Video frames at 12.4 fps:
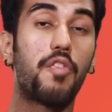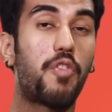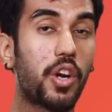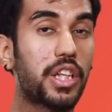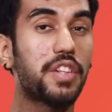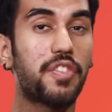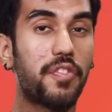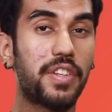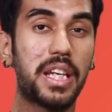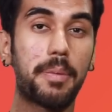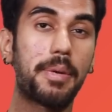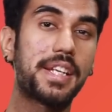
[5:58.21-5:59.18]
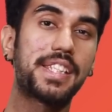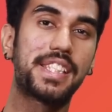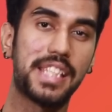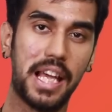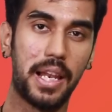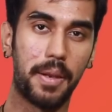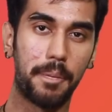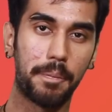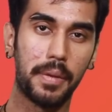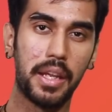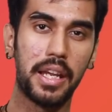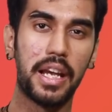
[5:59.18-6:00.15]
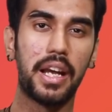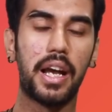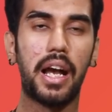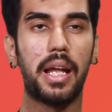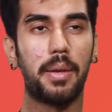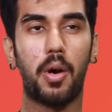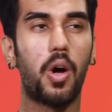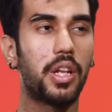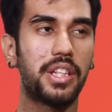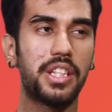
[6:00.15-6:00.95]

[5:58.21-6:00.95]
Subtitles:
4050 mAh cell, and all